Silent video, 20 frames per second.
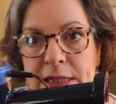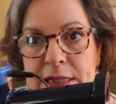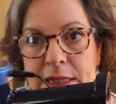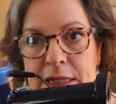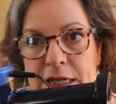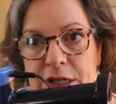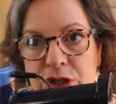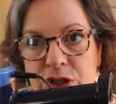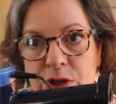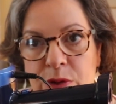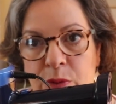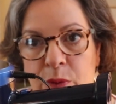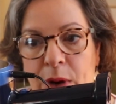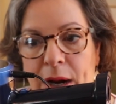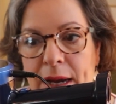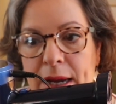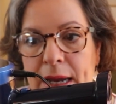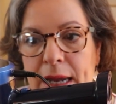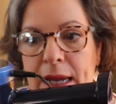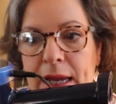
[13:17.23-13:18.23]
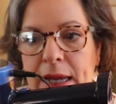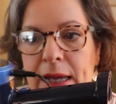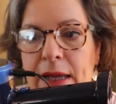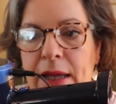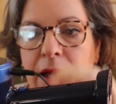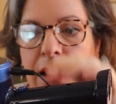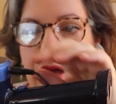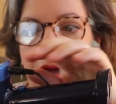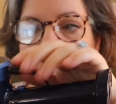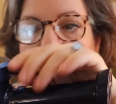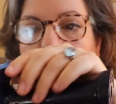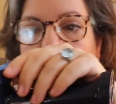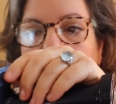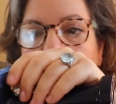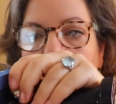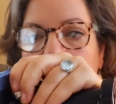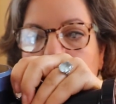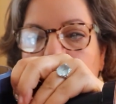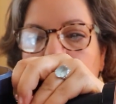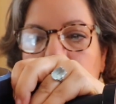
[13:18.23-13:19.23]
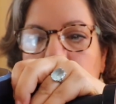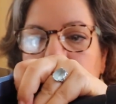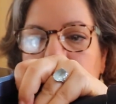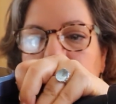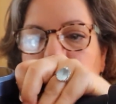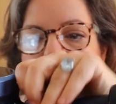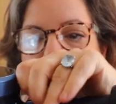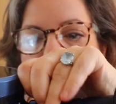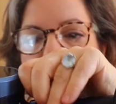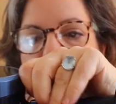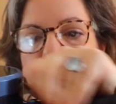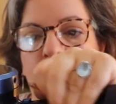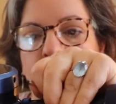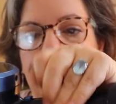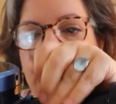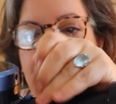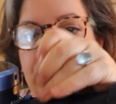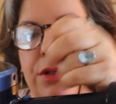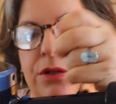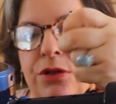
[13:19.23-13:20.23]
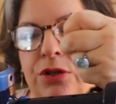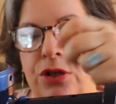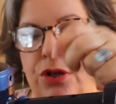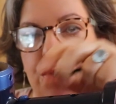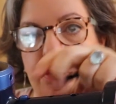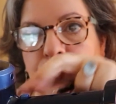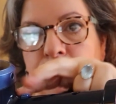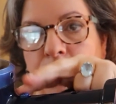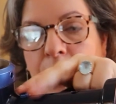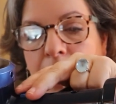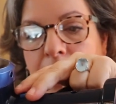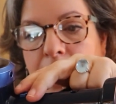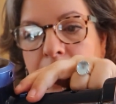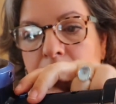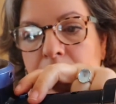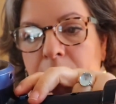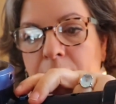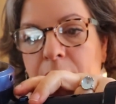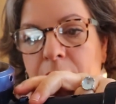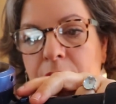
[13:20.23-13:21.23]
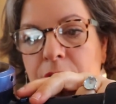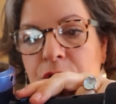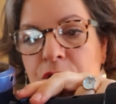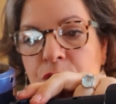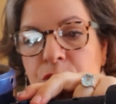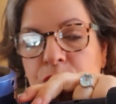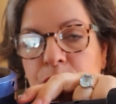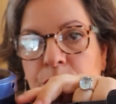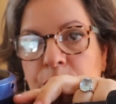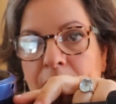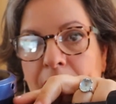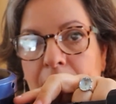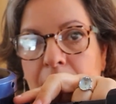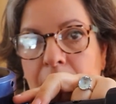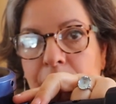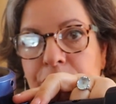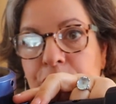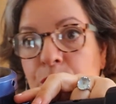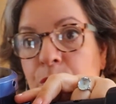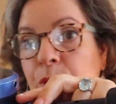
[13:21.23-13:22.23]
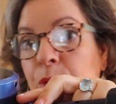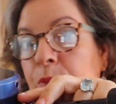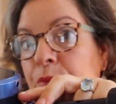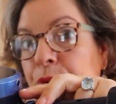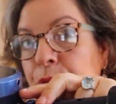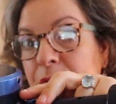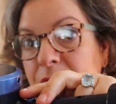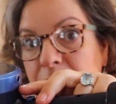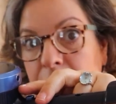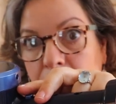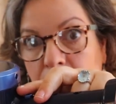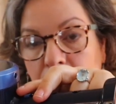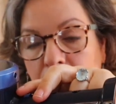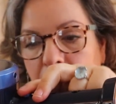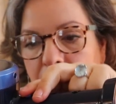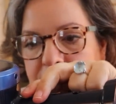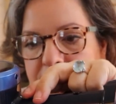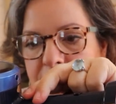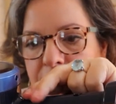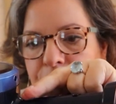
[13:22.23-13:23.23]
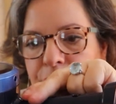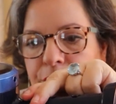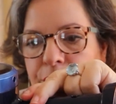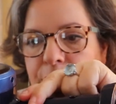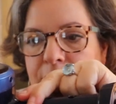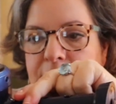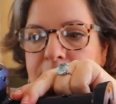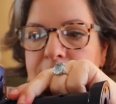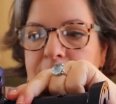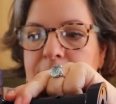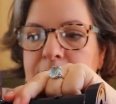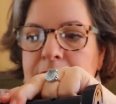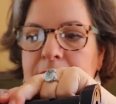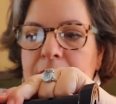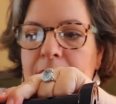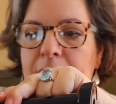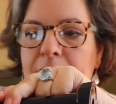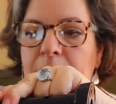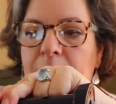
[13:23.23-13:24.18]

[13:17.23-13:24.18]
station right here or if you want to and uh, you don't have you want to put it in the closet for instance